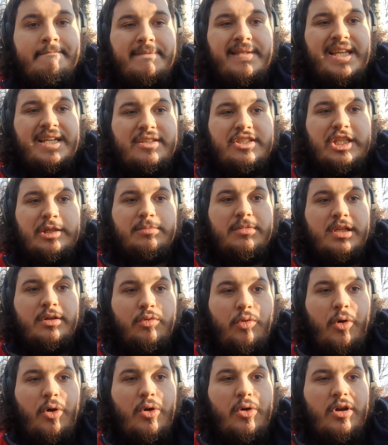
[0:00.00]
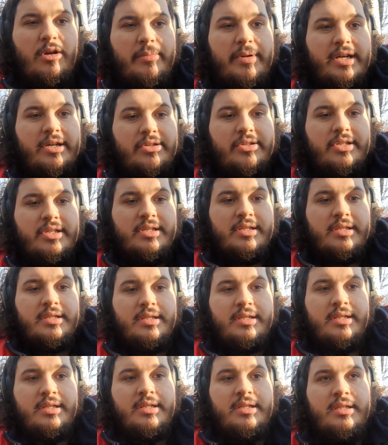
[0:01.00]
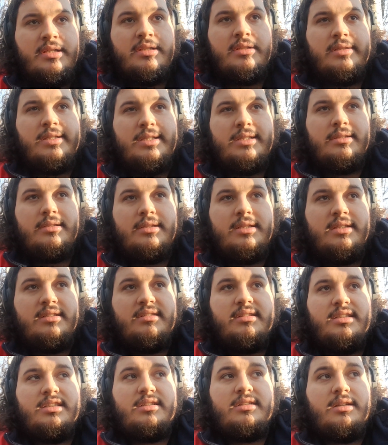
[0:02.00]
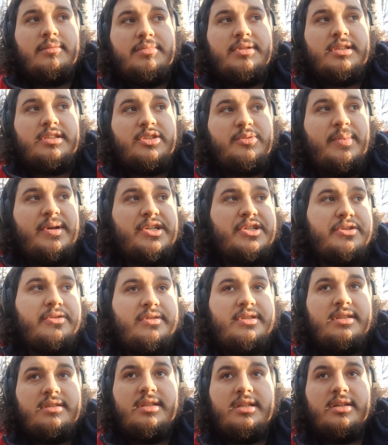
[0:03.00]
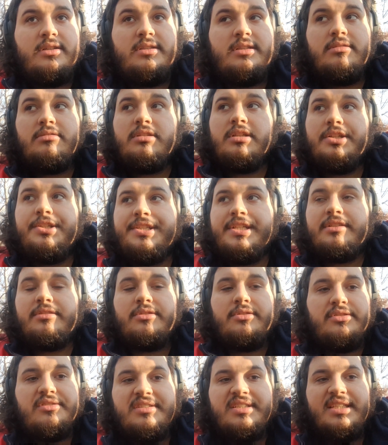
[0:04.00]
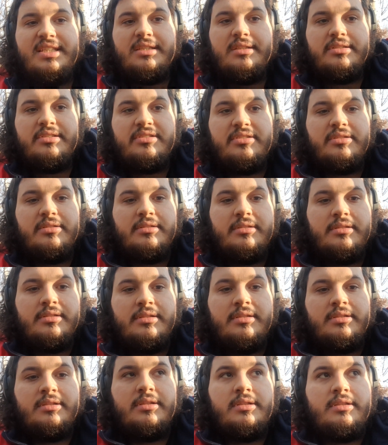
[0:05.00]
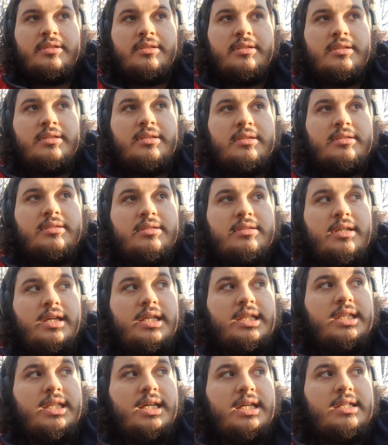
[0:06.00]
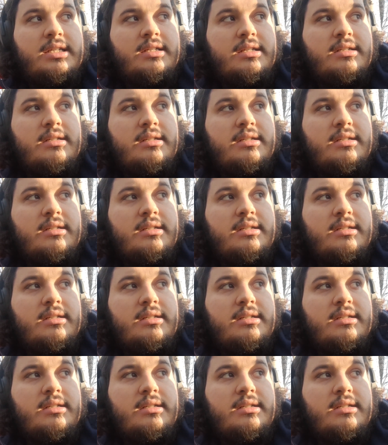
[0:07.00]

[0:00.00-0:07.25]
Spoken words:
there's something wrong about that. There's something special that the artistic jester sees, in that,